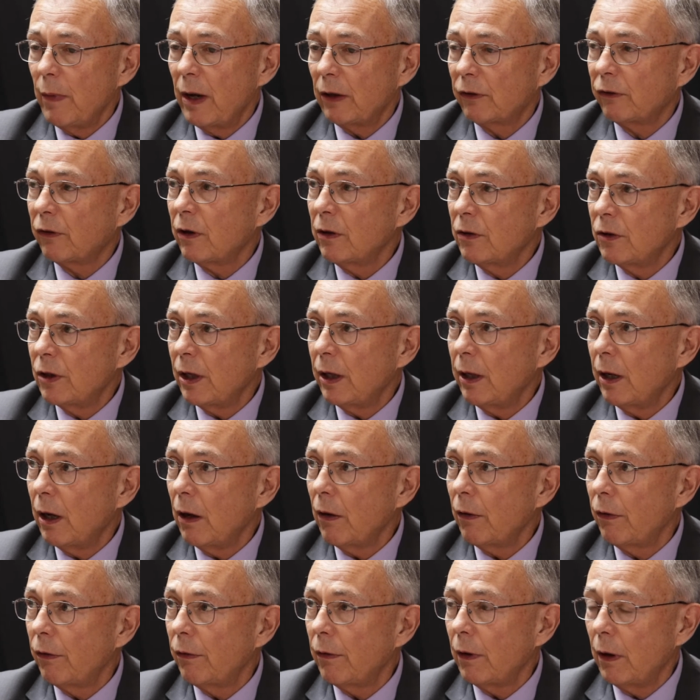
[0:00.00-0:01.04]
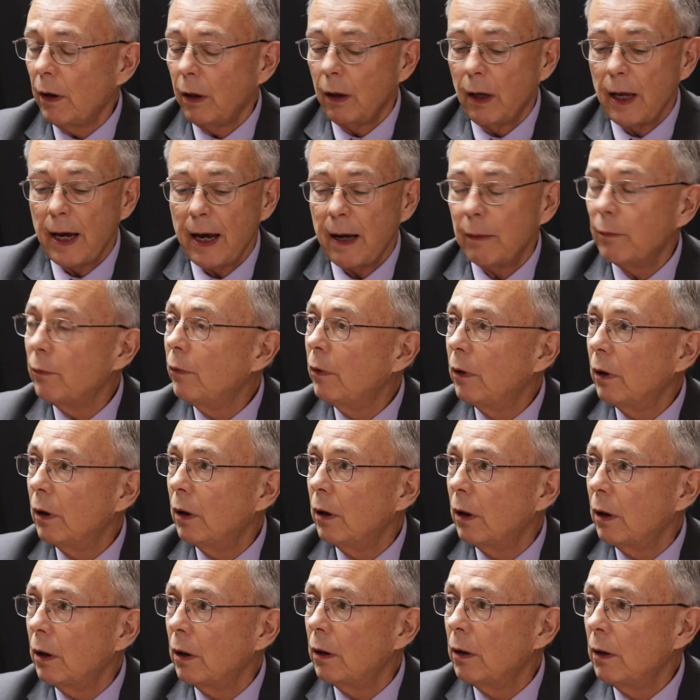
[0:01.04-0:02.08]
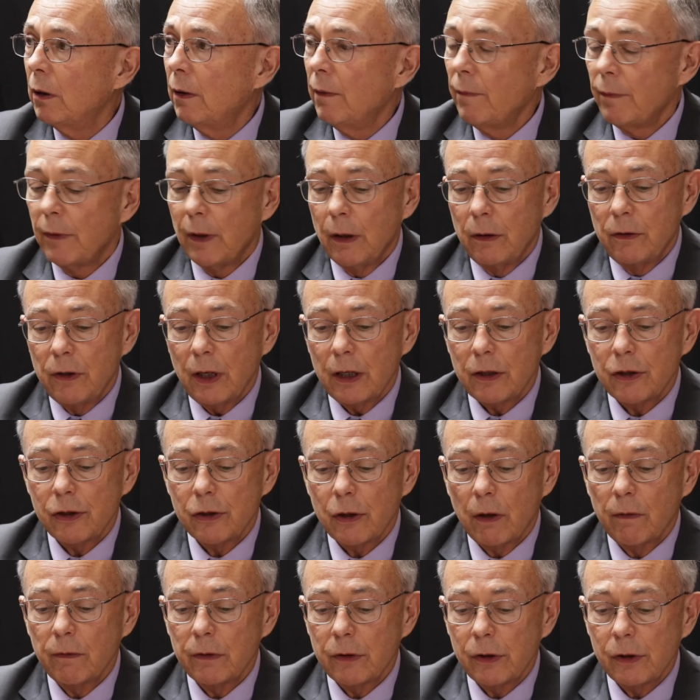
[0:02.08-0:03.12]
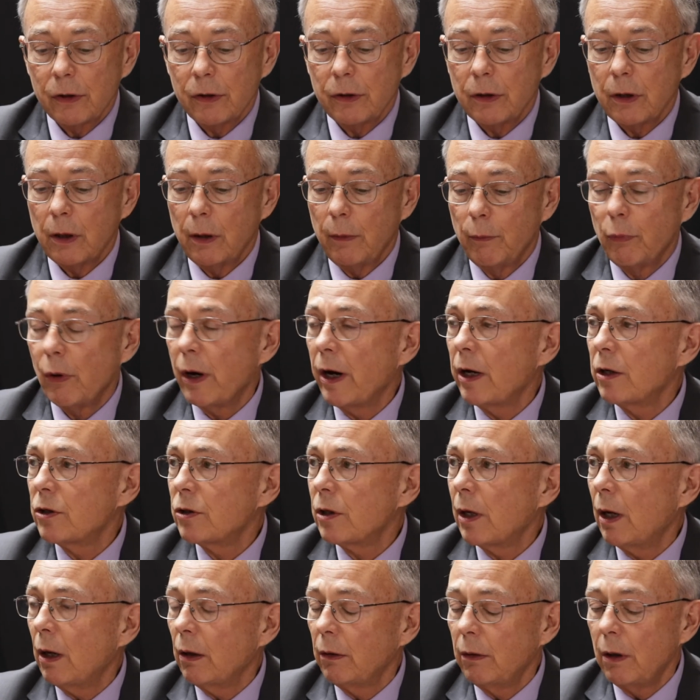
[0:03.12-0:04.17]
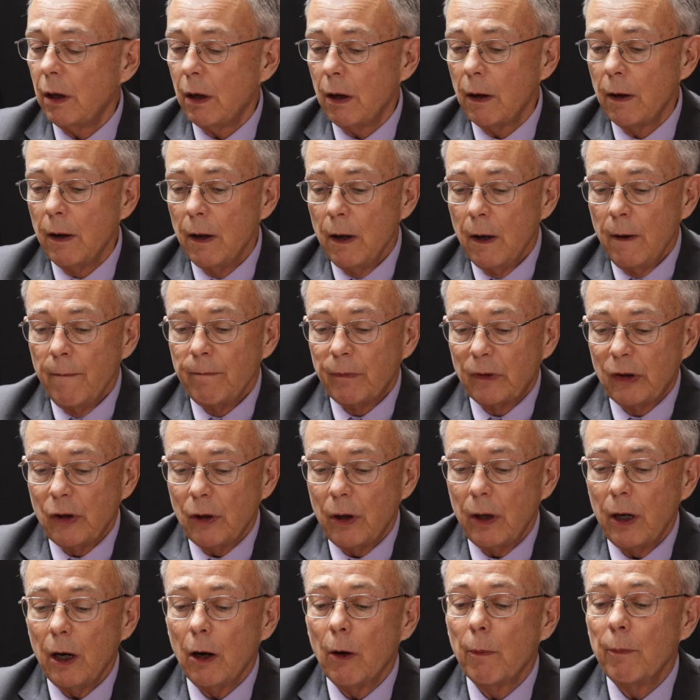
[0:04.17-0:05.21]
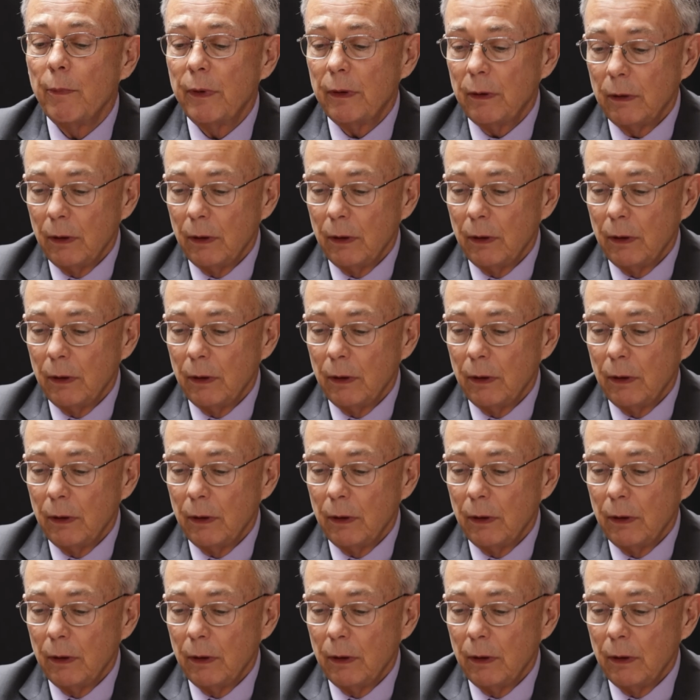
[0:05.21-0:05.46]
Mexican Seed Health Lab Test Services branch down there, to help